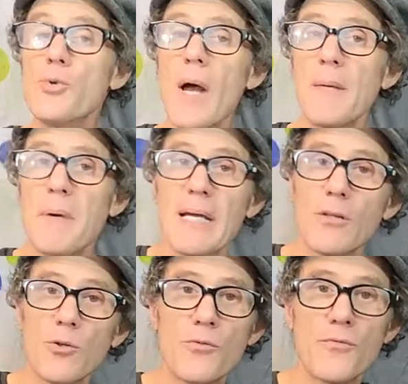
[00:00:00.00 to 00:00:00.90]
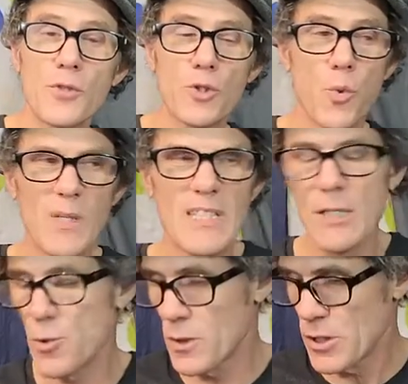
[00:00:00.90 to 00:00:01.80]
at Bagalloon for
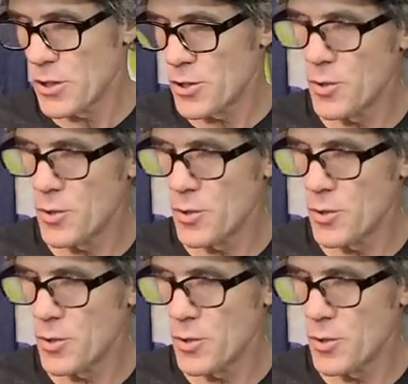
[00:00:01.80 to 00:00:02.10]
2022,